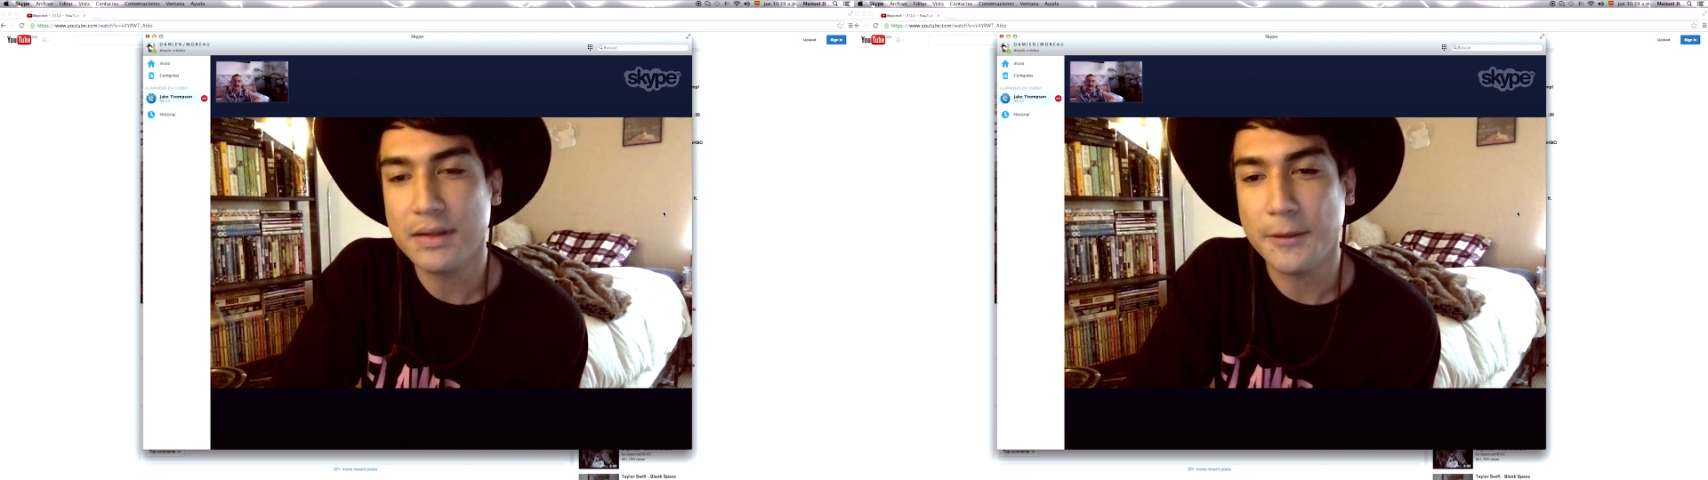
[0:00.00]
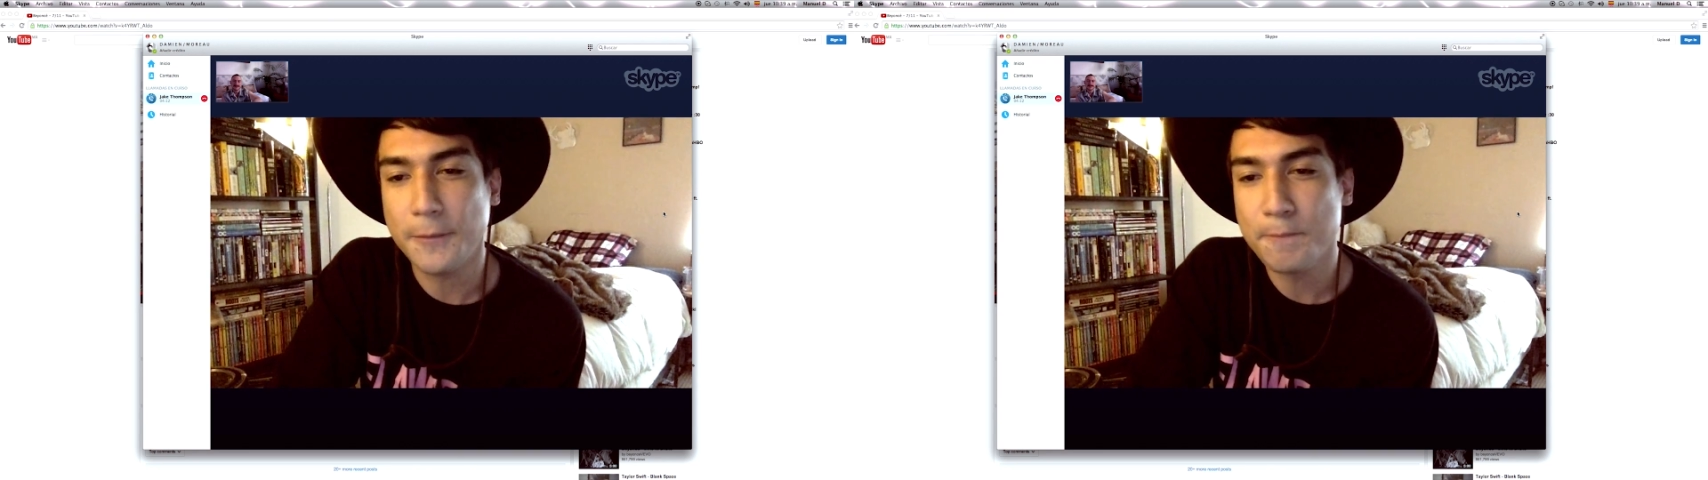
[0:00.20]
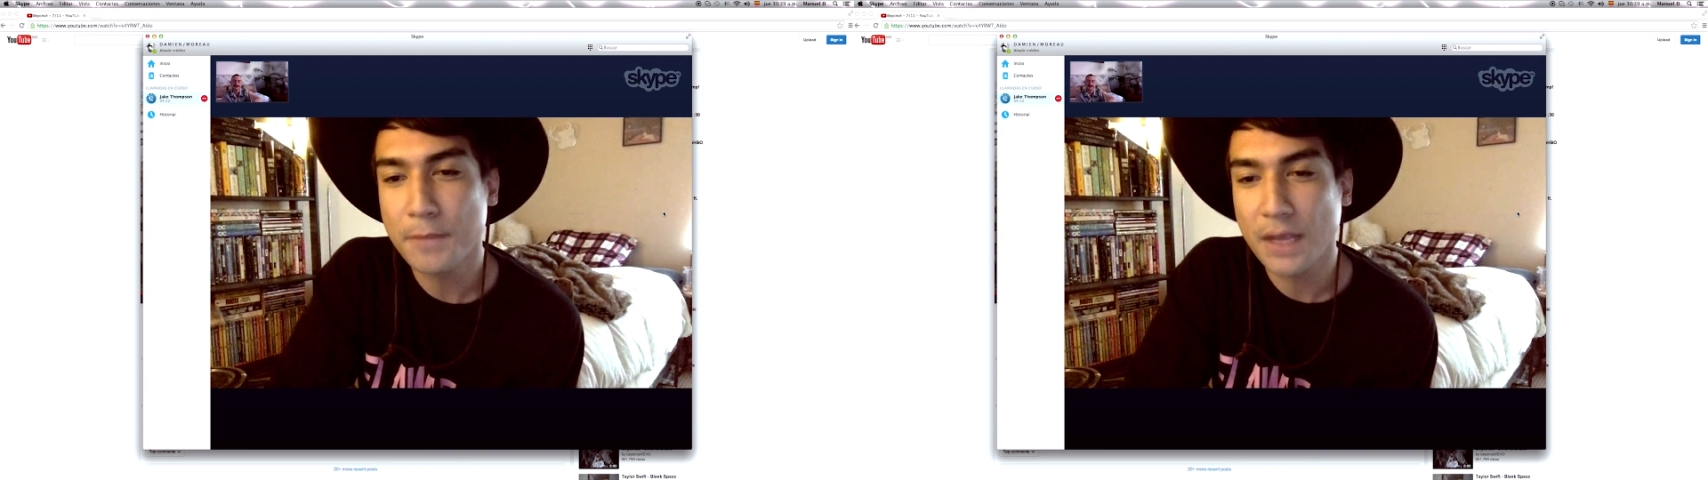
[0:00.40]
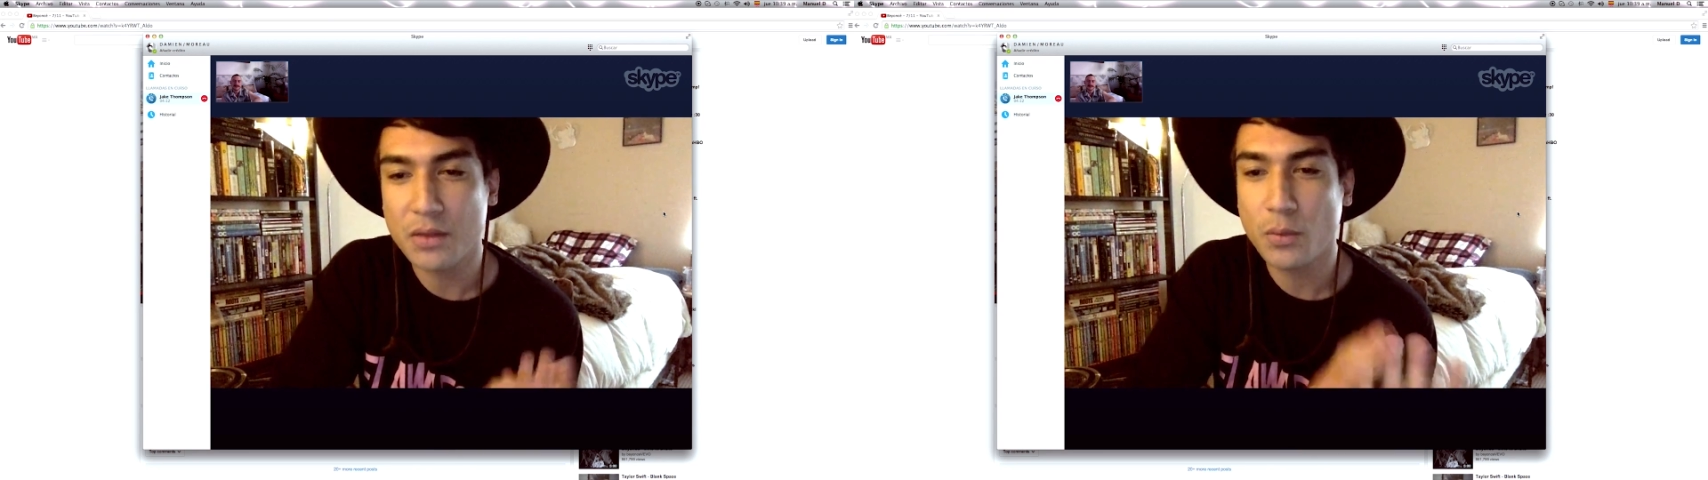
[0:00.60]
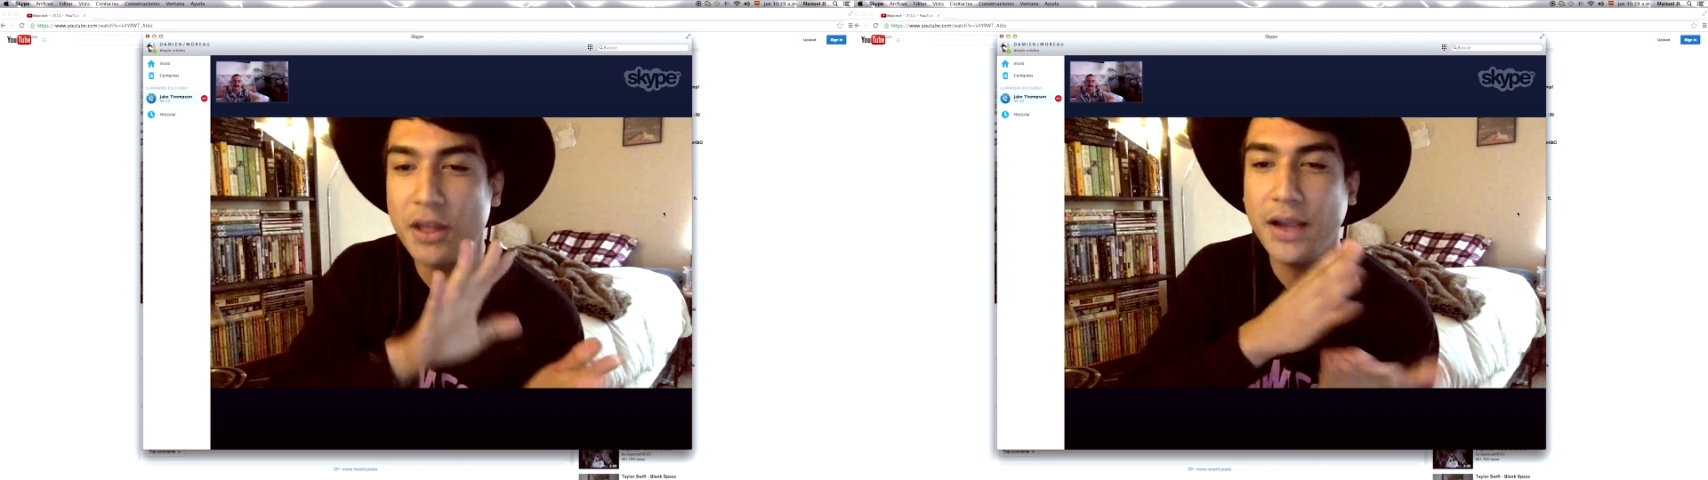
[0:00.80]
So
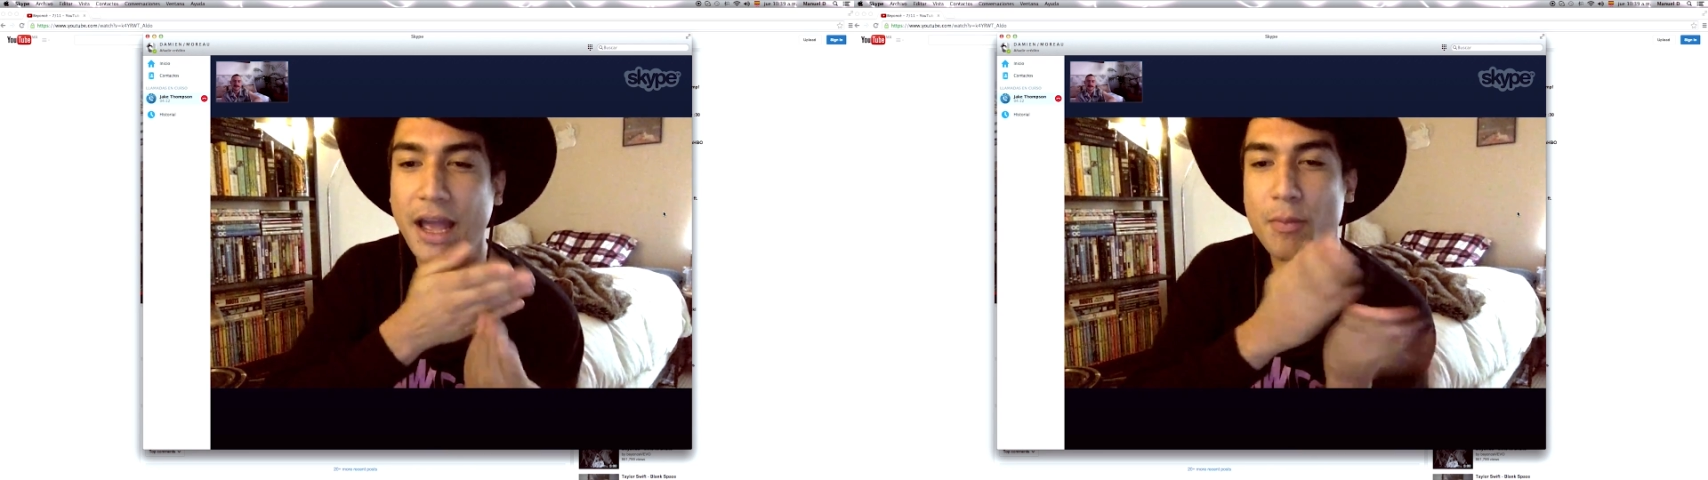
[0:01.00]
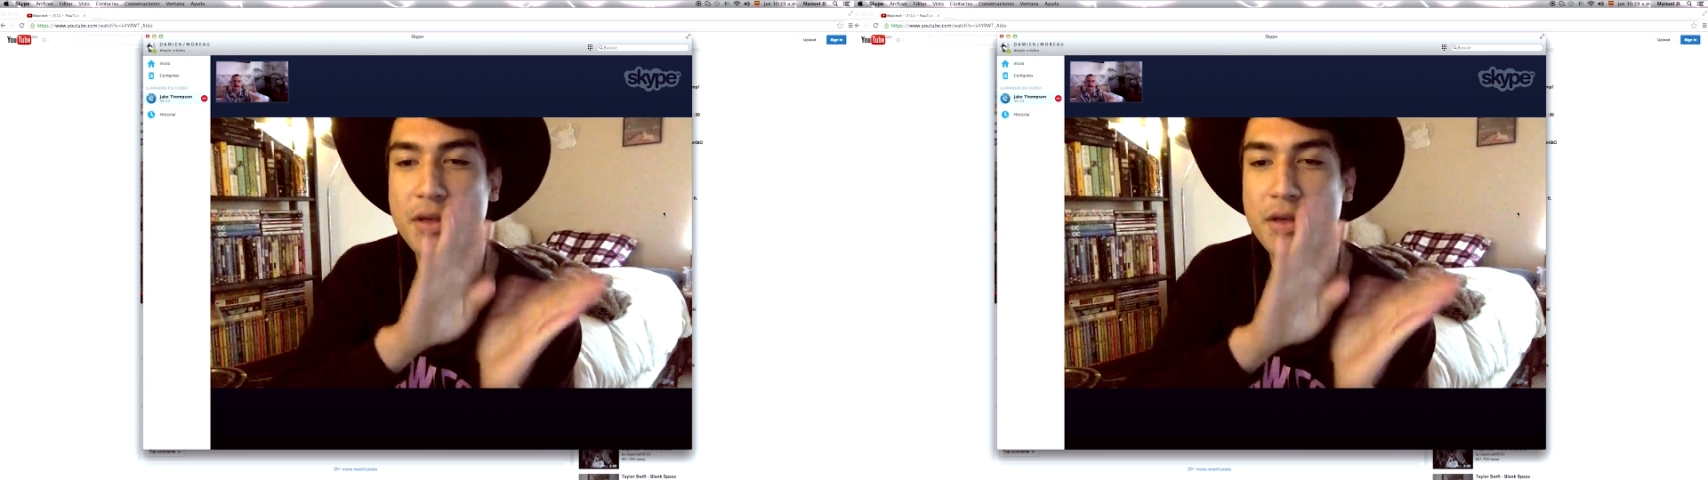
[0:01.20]
it's how